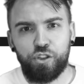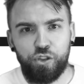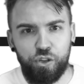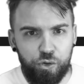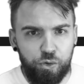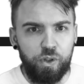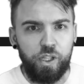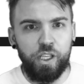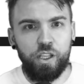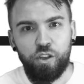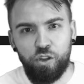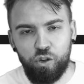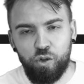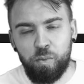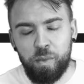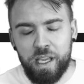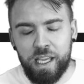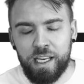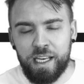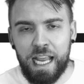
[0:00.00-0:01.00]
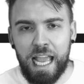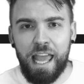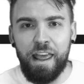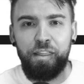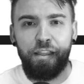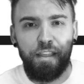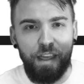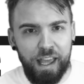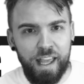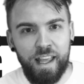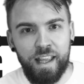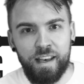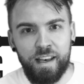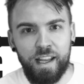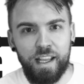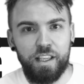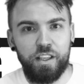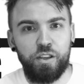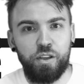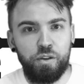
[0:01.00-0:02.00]
to the human and then
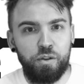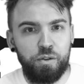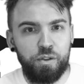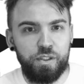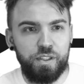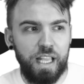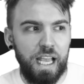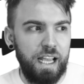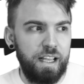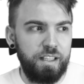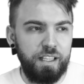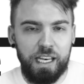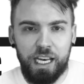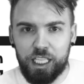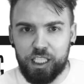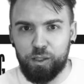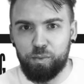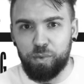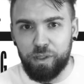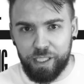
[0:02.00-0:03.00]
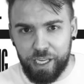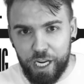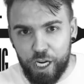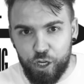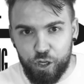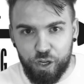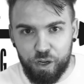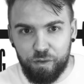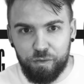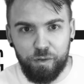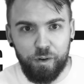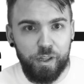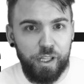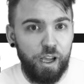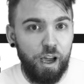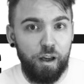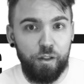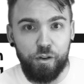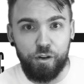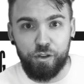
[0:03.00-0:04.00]
used as an explanation for the
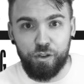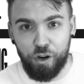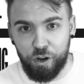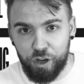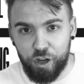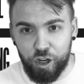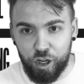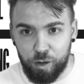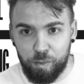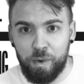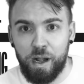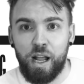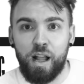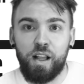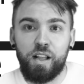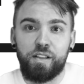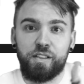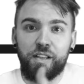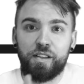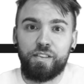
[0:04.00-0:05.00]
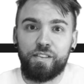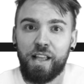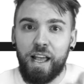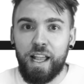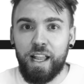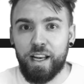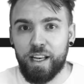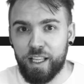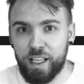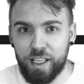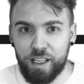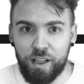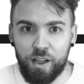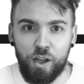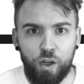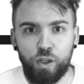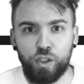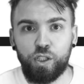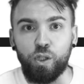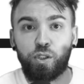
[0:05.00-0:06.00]
other term, society.
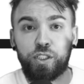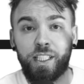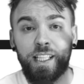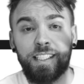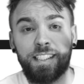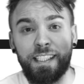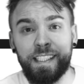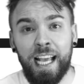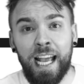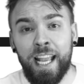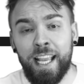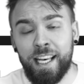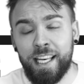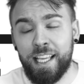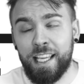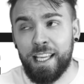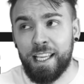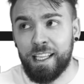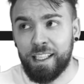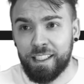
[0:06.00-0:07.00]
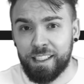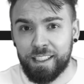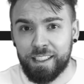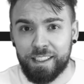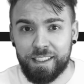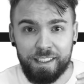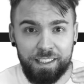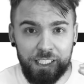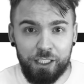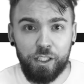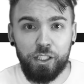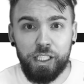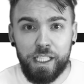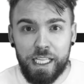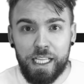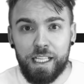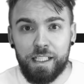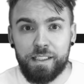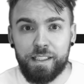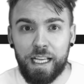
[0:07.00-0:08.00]
So society still
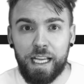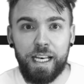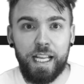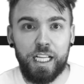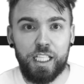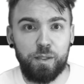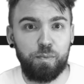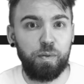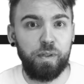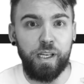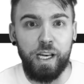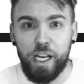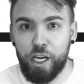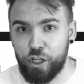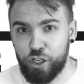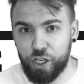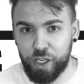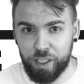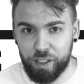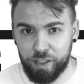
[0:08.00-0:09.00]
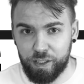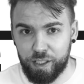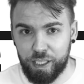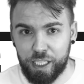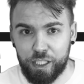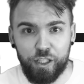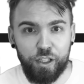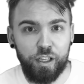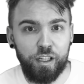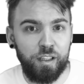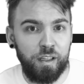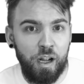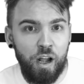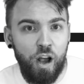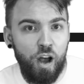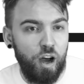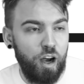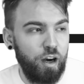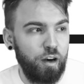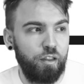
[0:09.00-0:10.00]
needs an explanation. And there
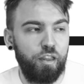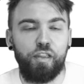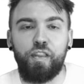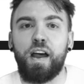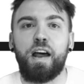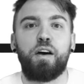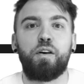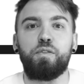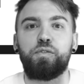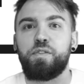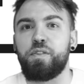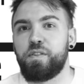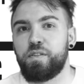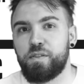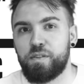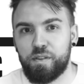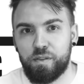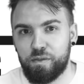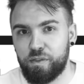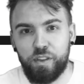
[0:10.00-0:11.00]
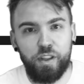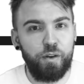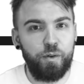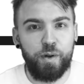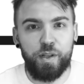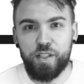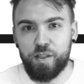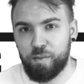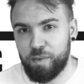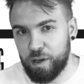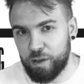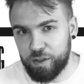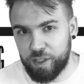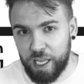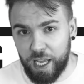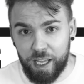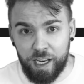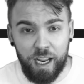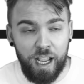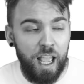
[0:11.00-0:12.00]
are thousands of theories about
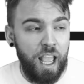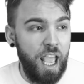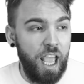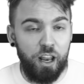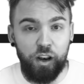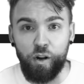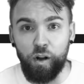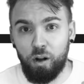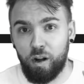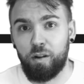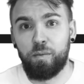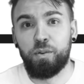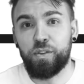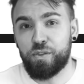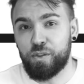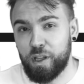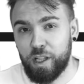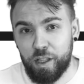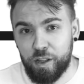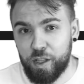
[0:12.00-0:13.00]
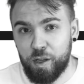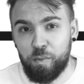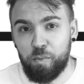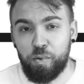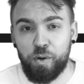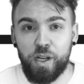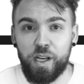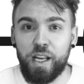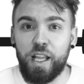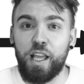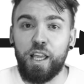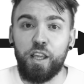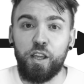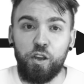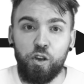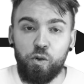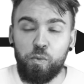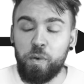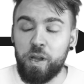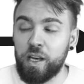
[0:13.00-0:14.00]
that, and almost all of them put
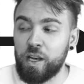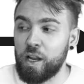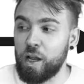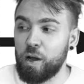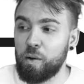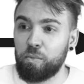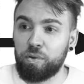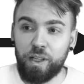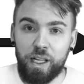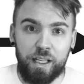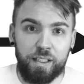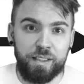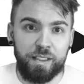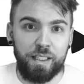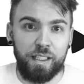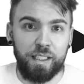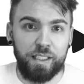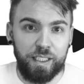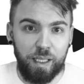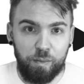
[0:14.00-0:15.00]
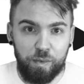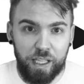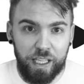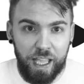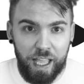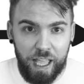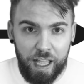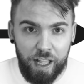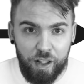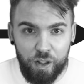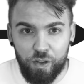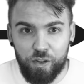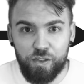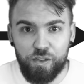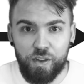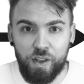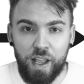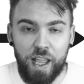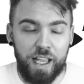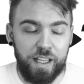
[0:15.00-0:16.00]
human plus something else
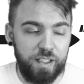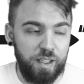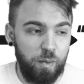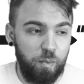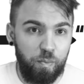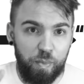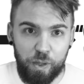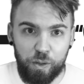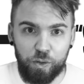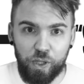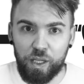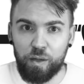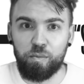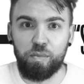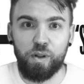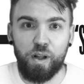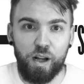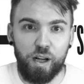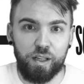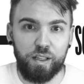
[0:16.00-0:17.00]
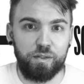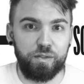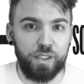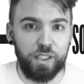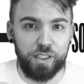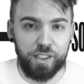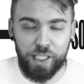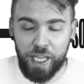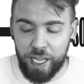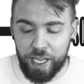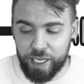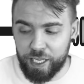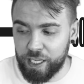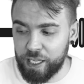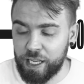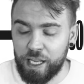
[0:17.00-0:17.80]
as the building block of society.